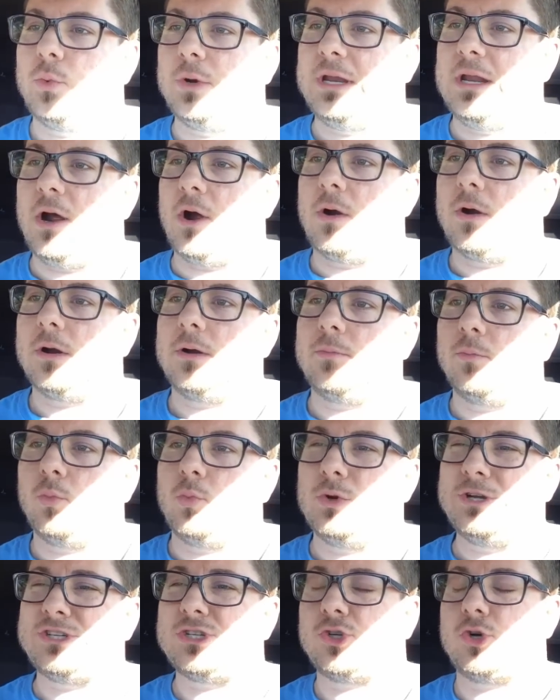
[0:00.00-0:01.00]
we are
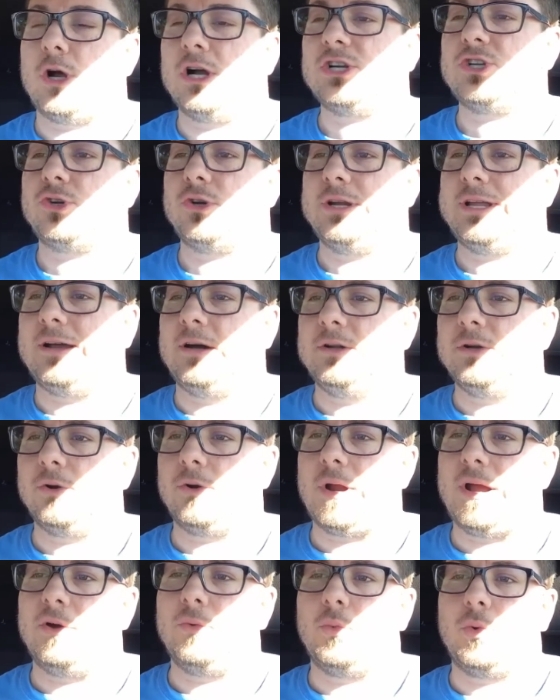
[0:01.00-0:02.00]
restructuring
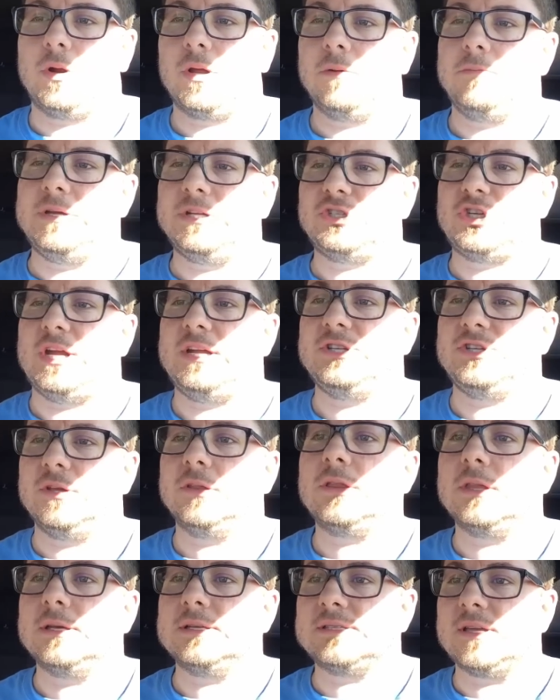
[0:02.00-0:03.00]
Underground. We're going to be
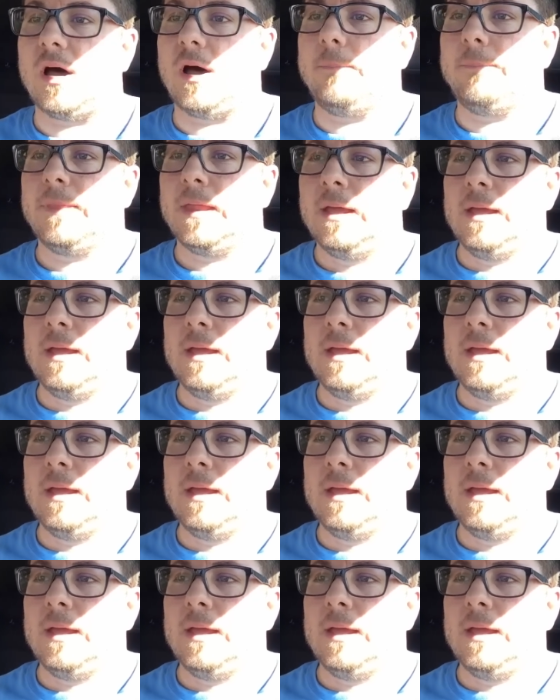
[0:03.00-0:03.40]
changing things up.